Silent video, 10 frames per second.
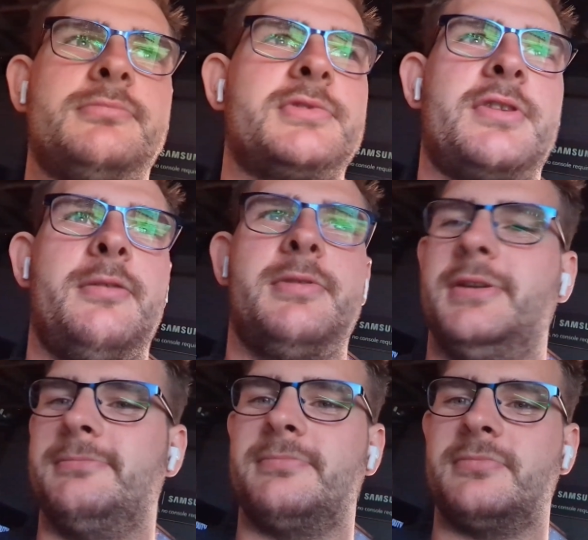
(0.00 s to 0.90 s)
Just can't be
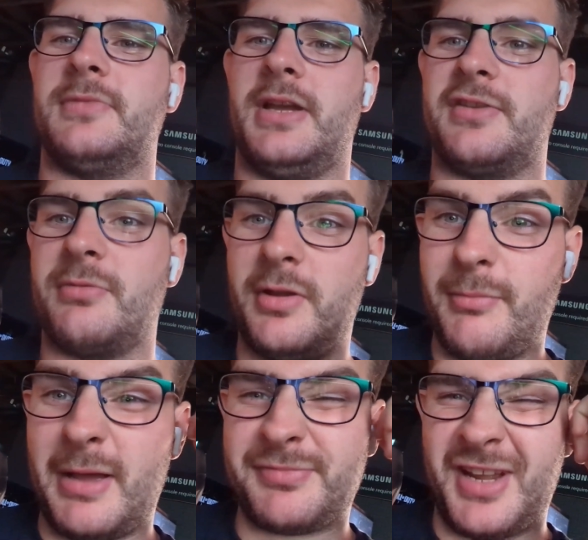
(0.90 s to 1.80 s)
it. And it's one of the
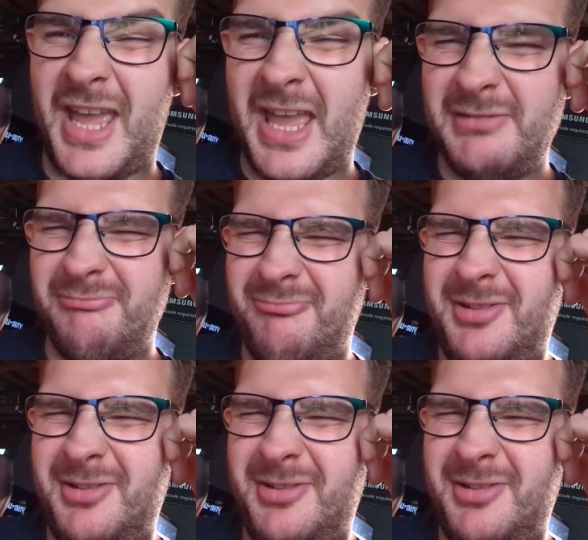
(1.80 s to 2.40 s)
maps I hate.